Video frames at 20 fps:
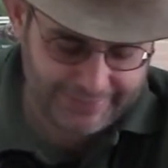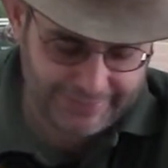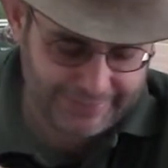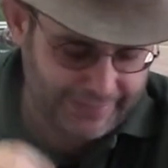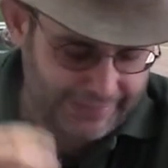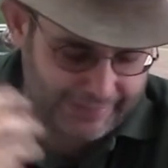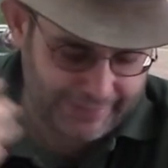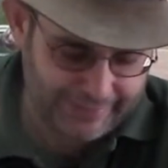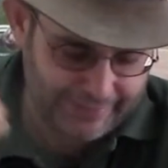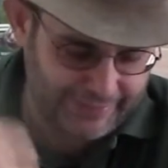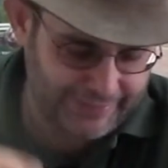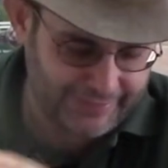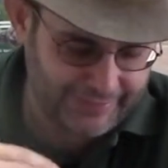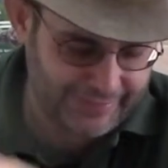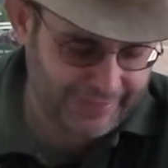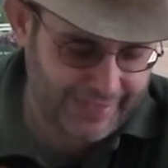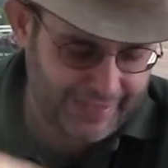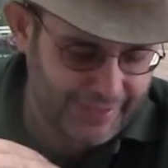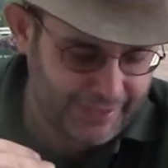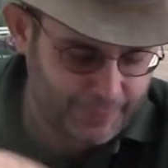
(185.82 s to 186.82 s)
That
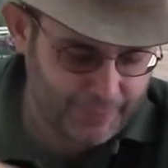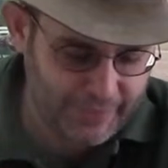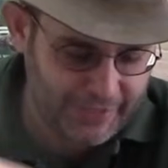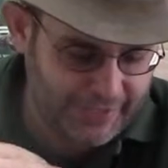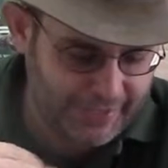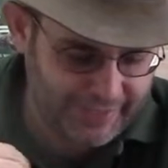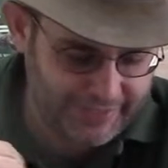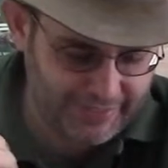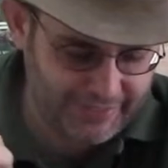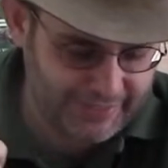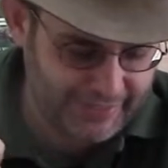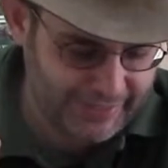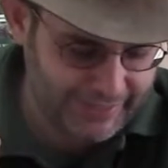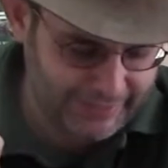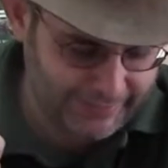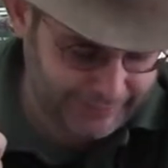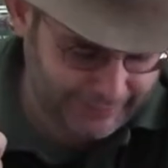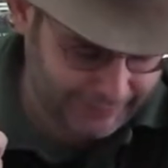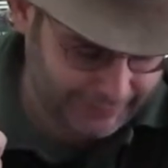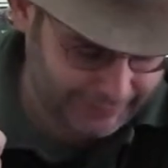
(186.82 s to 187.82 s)
just can't be
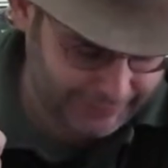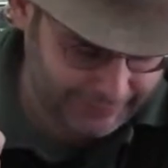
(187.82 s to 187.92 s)
hygienic.